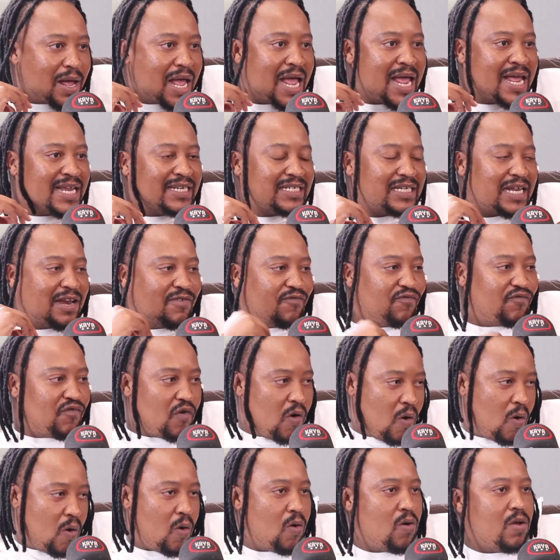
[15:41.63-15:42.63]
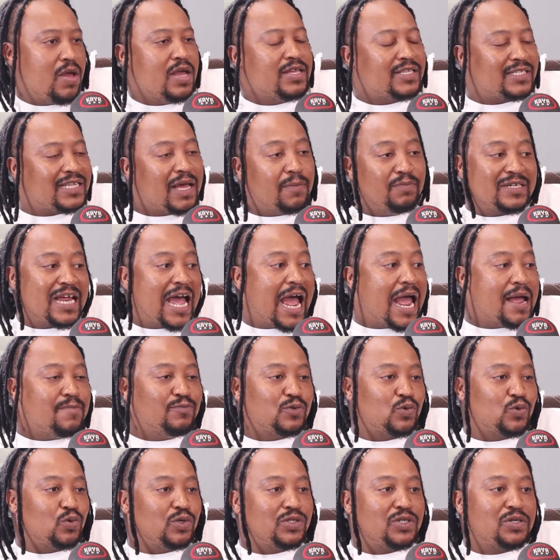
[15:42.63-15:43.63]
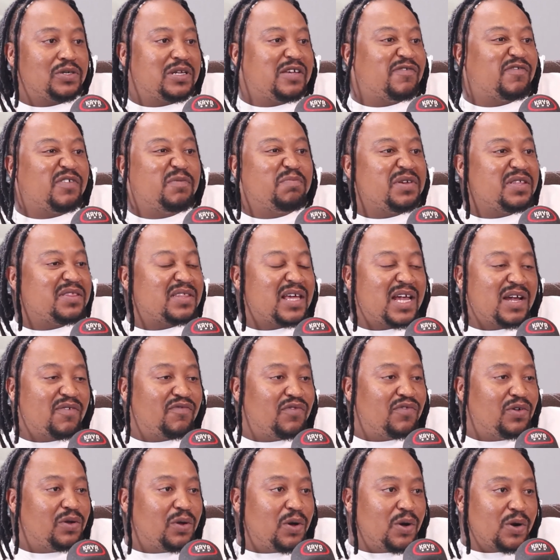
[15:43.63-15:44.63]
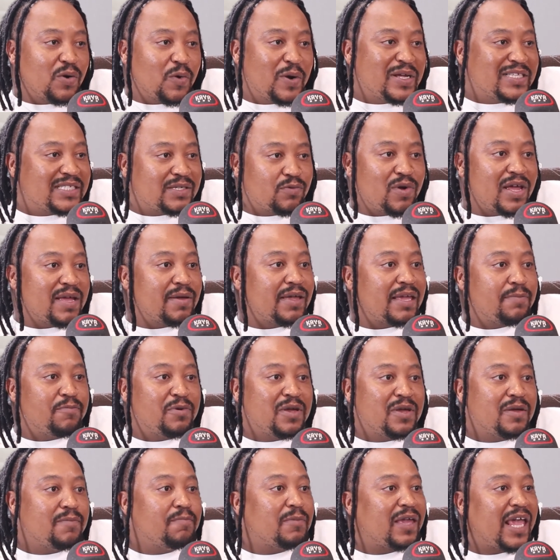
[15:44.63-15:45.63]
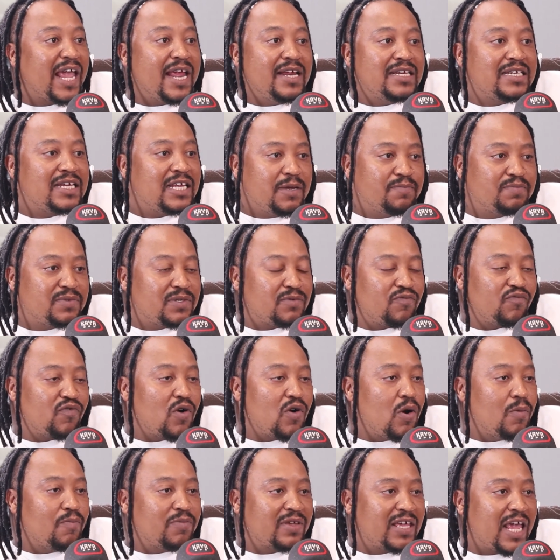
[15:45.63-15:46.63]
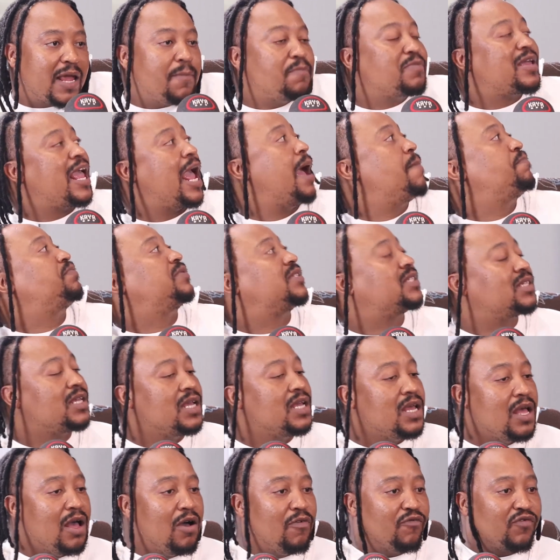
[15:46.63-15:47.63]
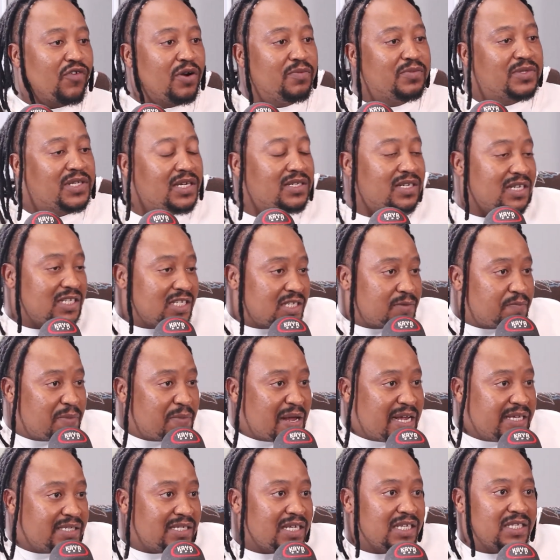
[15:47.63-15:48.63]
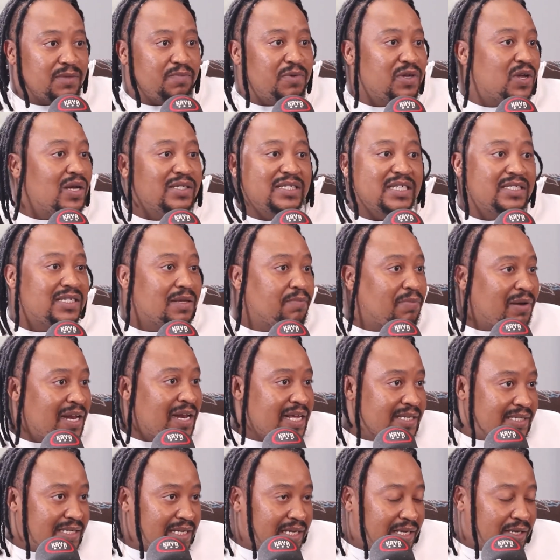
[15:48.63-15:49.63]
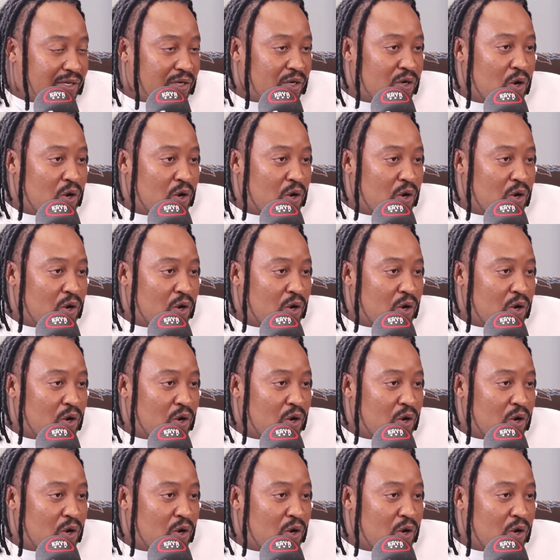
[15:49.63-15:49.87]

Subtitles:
And for sometimes we should even be thankful we're being gatekept from certain spaces, because it's a blessing,